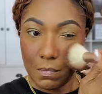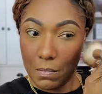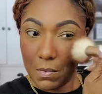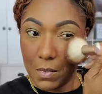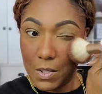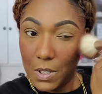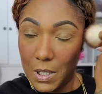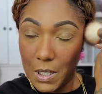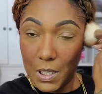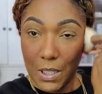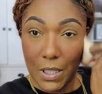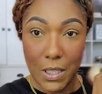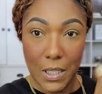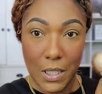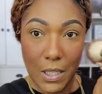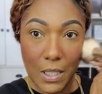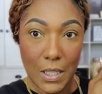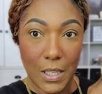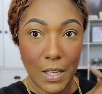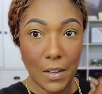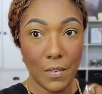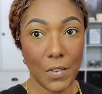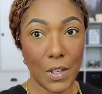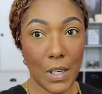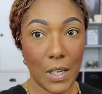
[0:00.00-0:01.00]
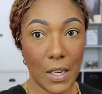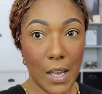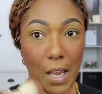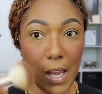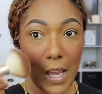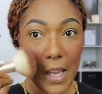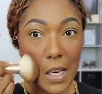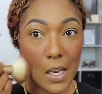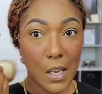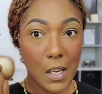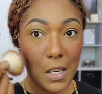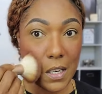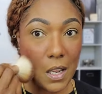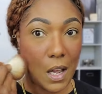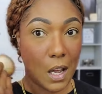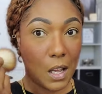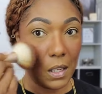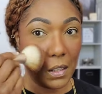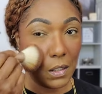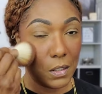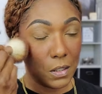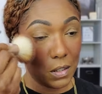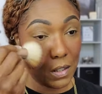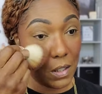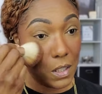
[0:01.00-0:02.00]
60 70 80
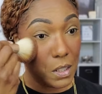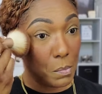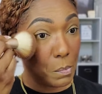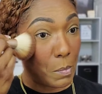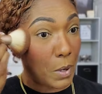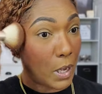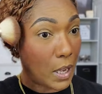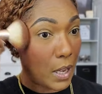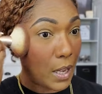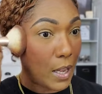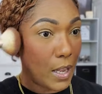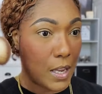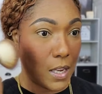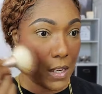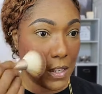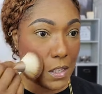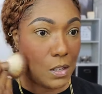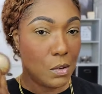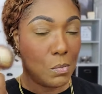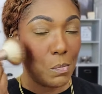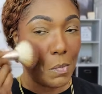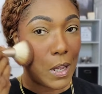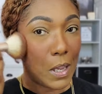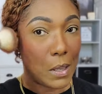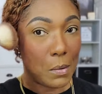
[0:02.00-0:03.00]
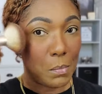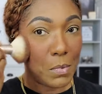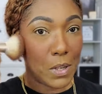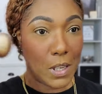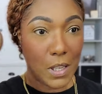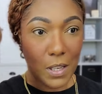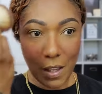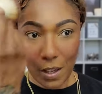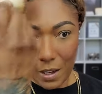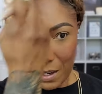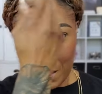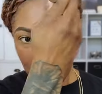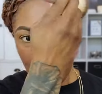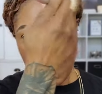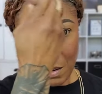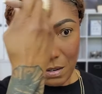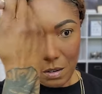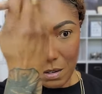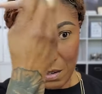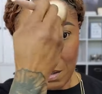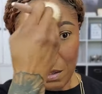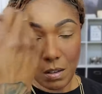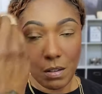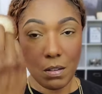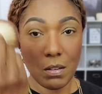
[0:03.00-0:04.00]
dollars to buy and you might be like
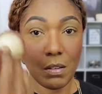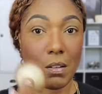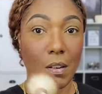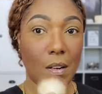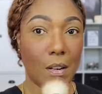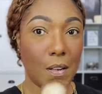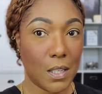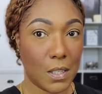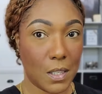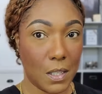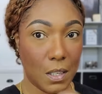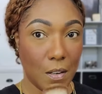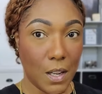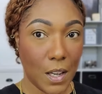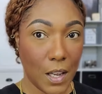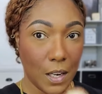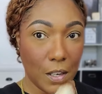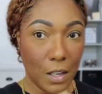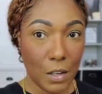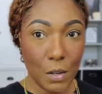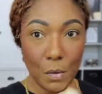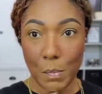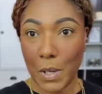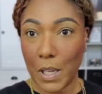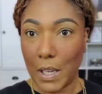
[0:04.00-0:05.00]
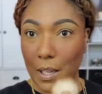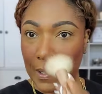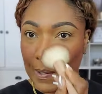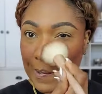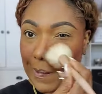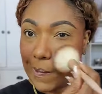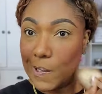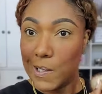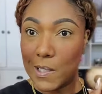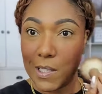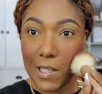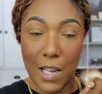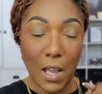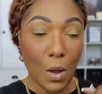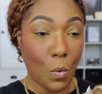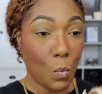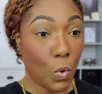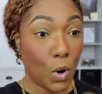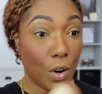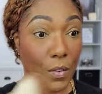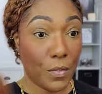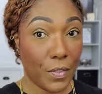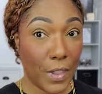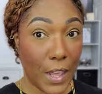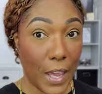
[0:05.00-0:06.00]
girl you crazy you out of your mind and it's not
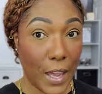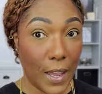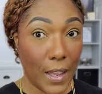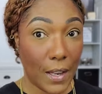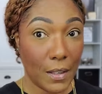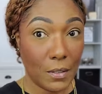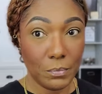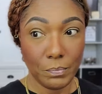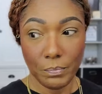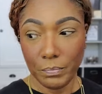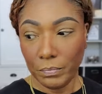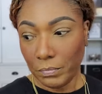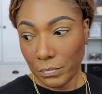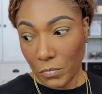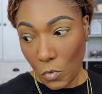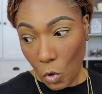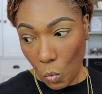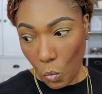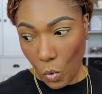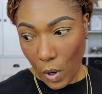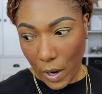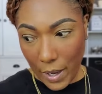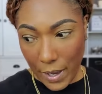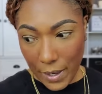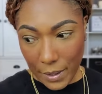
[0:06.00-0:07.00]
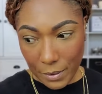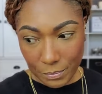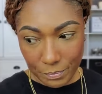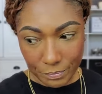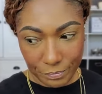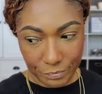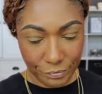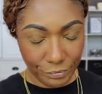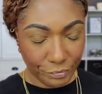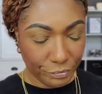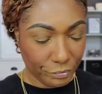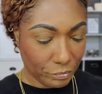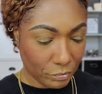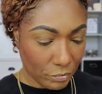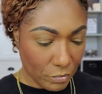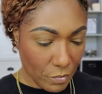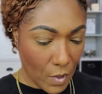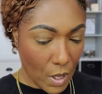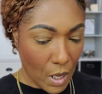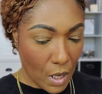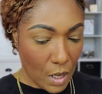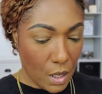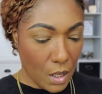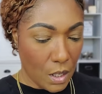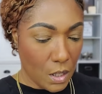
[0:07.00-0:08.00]
worth that right
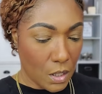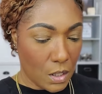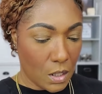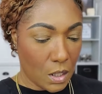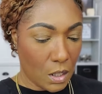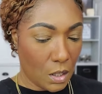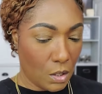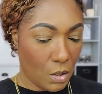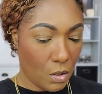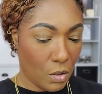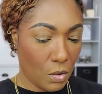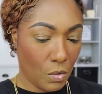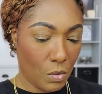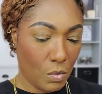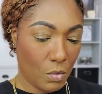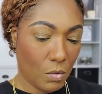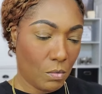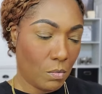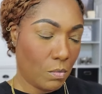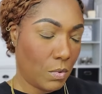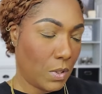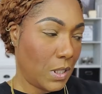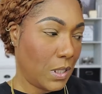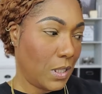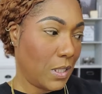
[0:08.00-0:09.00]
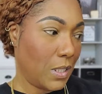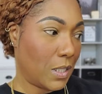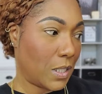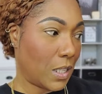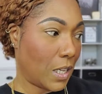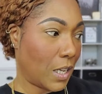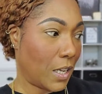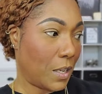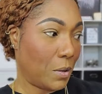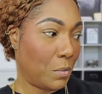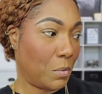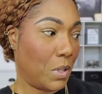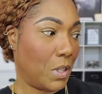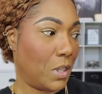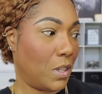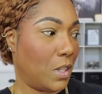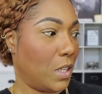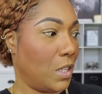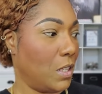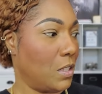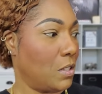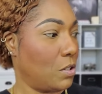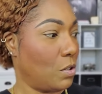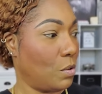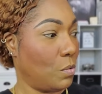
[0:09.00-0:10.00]
so we decide what
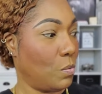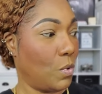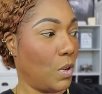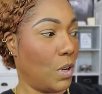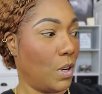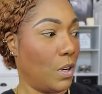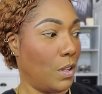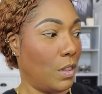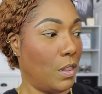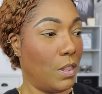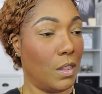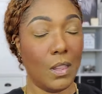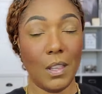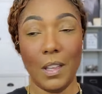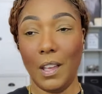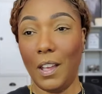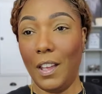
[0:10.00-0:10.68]
things are worth